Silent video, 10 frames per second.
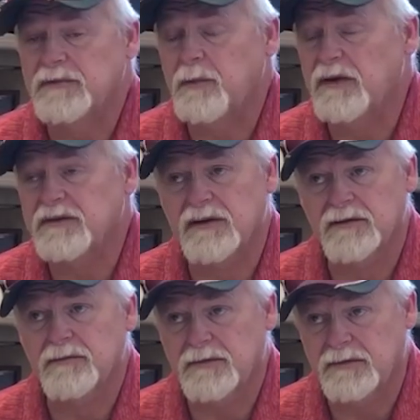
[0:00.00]
depends on
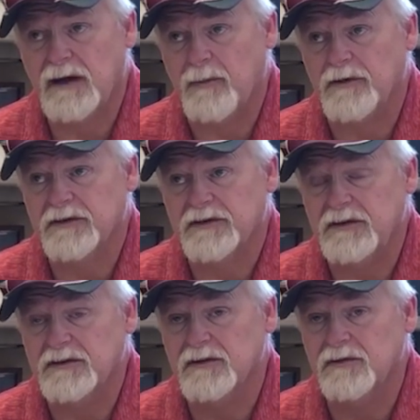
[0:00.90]
the time of the
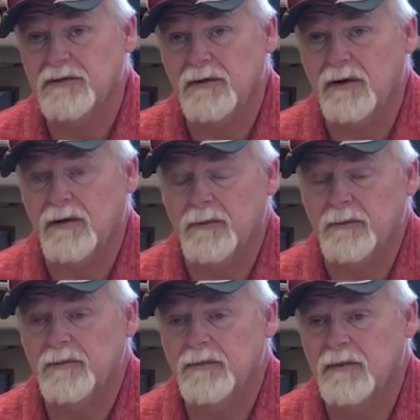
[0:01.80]

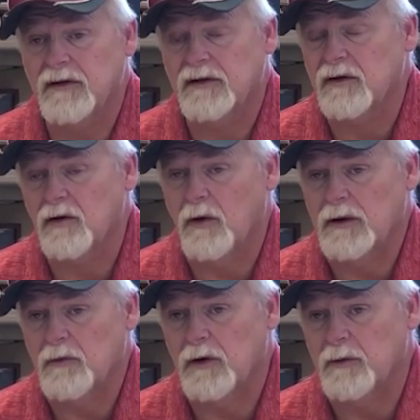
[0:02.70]
season. It can go
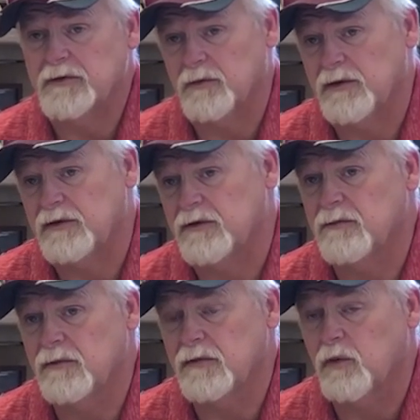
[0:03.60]
anywhere
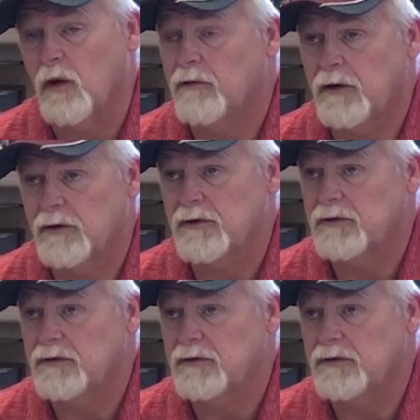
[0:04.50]
between 1,200